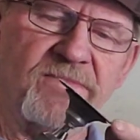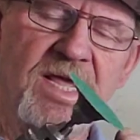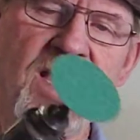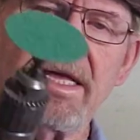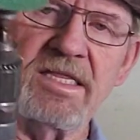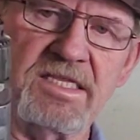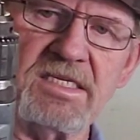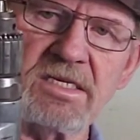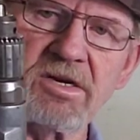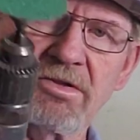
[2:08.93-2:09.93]
Hey,
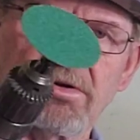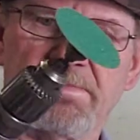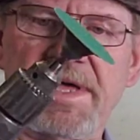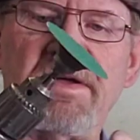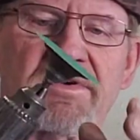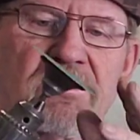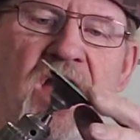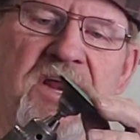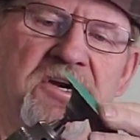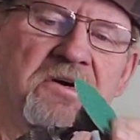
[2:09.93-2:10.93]
this is a little bit of a
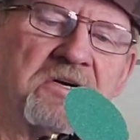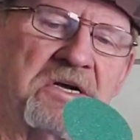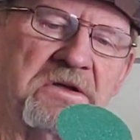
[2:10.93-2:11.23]
grinder.